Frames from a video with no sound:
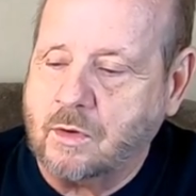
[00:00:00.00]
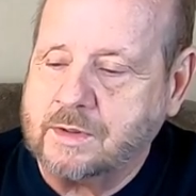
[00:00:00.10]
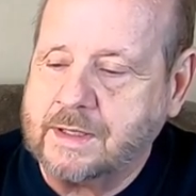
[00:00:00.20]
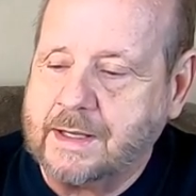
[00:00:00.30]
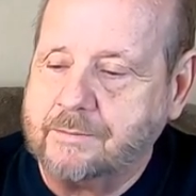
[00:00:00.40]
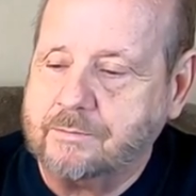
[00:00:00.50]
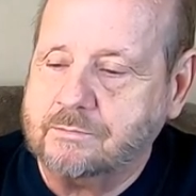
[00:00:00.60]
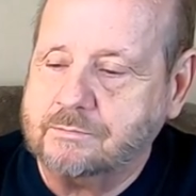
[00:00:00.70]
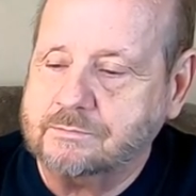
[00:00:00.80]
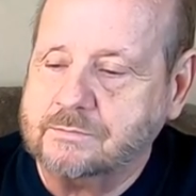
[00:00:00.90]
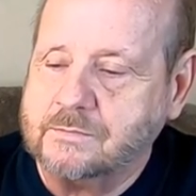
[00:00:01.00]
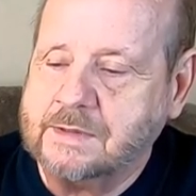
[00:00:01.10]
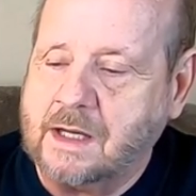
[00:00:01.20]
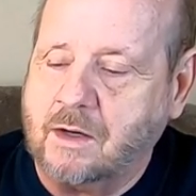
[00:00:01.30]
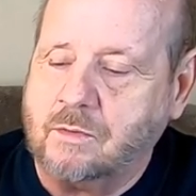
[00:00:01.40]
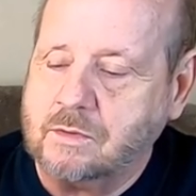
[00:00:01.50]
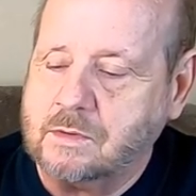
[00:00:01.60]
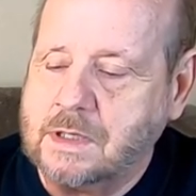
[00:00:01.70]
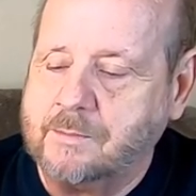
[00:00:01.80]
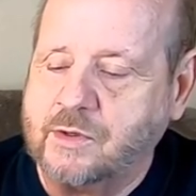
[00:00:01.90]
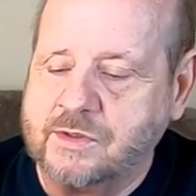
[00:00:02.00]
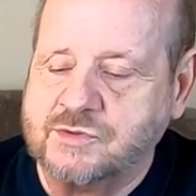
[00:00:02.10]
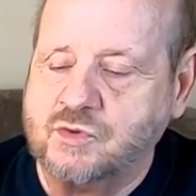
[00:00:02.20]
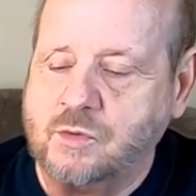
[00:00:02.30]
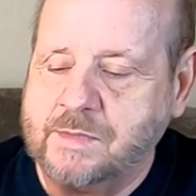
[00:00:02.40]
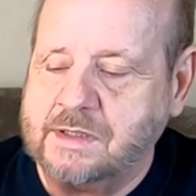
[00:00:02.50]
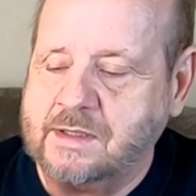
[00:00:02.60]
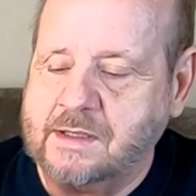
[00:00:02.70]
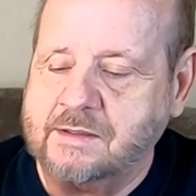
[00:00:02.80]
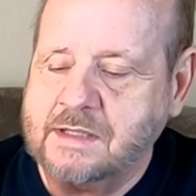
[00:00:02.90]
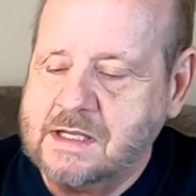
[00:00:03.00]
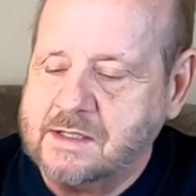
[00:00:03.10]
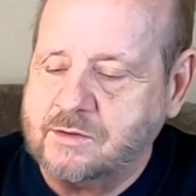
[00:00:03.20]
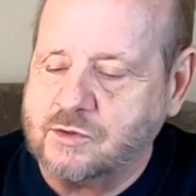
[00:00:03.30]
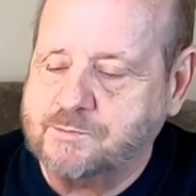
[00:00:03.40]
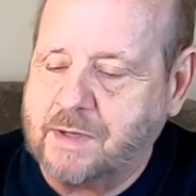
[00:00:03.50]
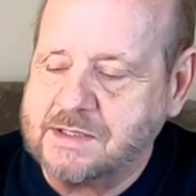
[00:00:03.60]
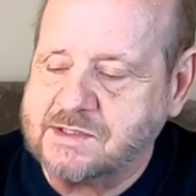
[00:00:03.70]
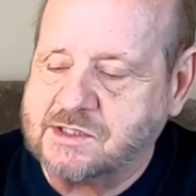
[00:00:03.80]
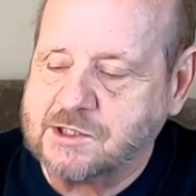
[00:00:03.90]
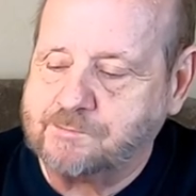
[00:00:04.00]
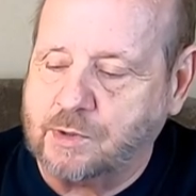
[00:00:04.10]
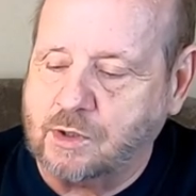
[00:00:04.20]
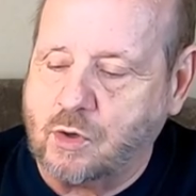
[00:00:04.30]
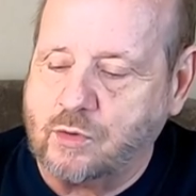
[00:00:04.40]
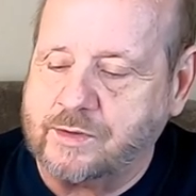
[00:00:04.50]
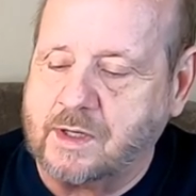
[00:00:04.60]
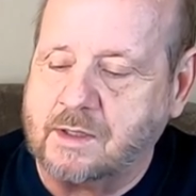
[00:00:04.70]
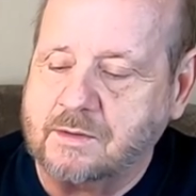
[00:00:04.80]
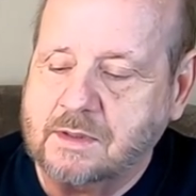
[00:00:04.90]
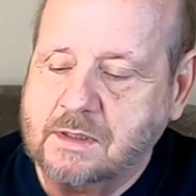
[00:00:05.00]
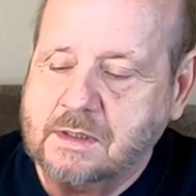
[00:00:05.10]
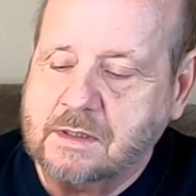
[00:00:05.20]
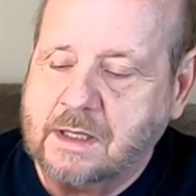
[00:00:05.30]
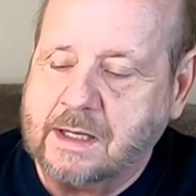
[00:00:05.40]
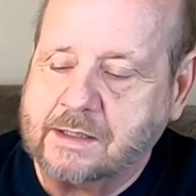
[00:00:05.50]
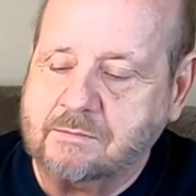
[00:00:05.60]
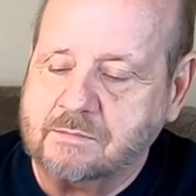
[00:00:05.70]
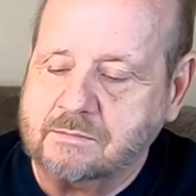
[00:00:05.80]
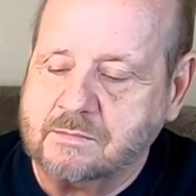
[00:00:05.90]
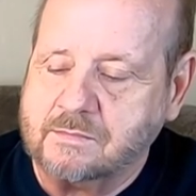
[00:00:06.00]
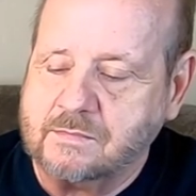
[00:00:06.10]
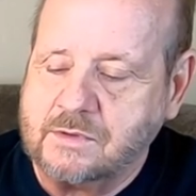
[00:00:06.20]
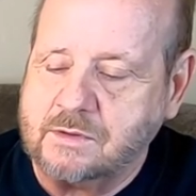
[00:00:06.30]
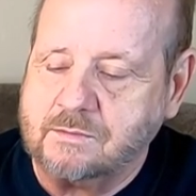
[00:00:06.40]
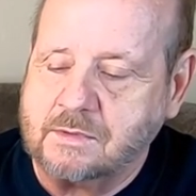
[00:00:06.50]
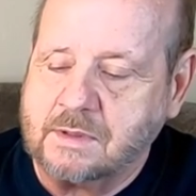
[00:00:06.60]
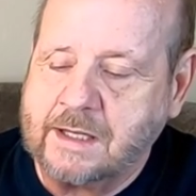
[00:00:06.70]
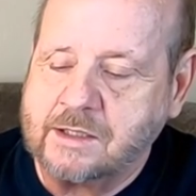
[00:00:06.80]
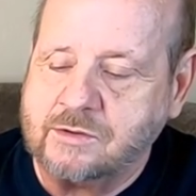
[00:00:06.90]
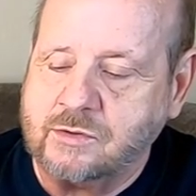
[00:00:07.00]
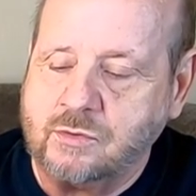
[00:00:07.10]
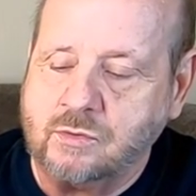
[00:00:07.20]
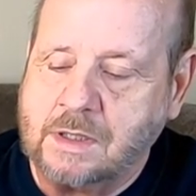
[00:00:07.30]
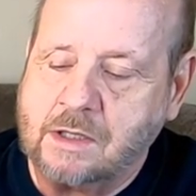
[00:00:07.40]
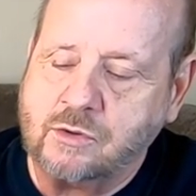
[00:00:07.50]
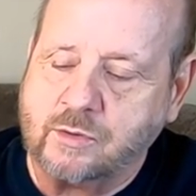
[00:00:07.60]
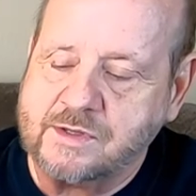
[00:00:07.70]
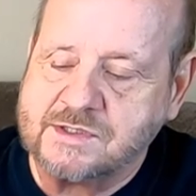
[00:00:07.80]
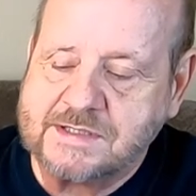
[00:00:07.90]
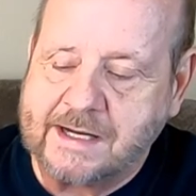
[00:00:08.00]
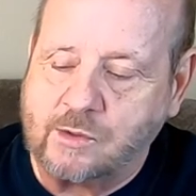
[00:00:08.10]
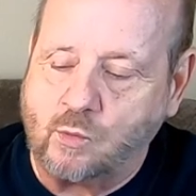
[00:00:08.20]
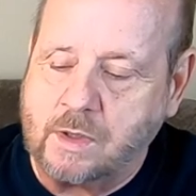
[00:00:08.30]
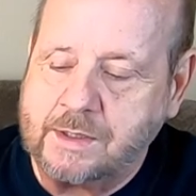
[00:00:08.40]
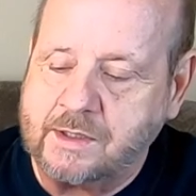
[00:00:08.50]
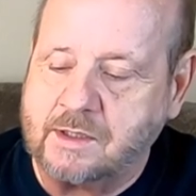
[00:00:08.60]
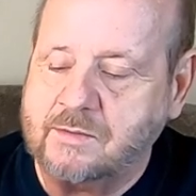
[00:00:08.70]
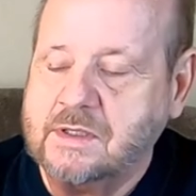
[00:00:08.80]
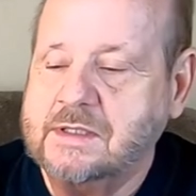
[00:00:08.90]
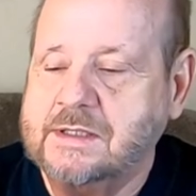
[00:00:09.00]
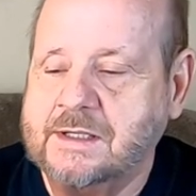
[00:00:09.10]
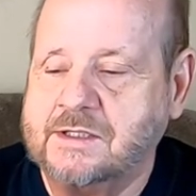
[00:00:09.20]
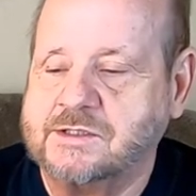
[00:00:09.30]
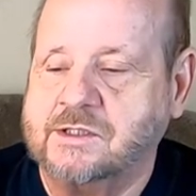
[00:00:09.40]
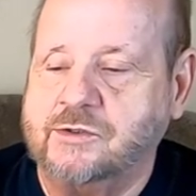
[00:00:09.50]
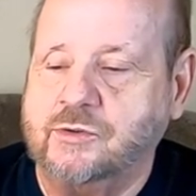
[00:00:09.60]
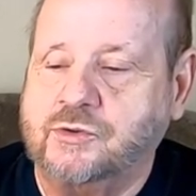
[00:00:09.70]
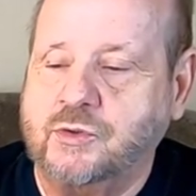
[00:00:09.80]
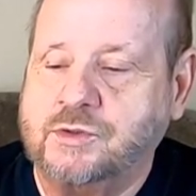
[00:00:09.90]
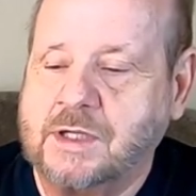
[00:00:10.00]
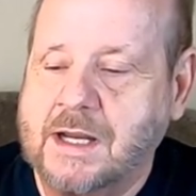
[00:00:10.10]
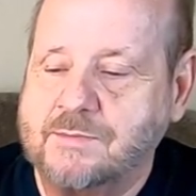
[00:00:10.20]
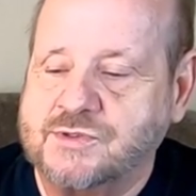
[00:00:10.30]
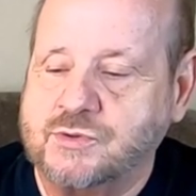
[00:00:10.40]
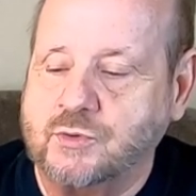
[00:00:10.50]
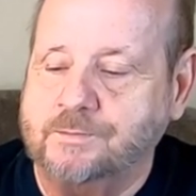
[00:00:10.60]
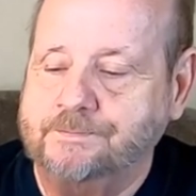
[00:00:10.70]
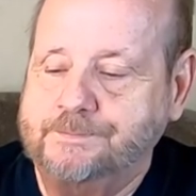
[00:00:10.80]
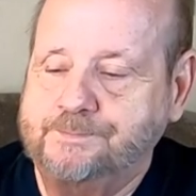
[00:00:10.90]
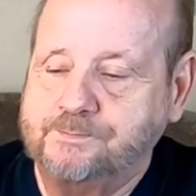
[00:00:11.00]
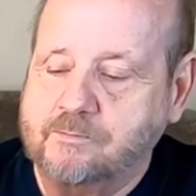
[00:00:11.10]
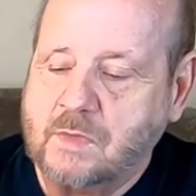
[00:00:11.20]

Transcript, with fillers: Okay, now I'm going to zoom in and those buttons just below there, I, I can do, I'll go to the second one here and it's going to do two times zoom.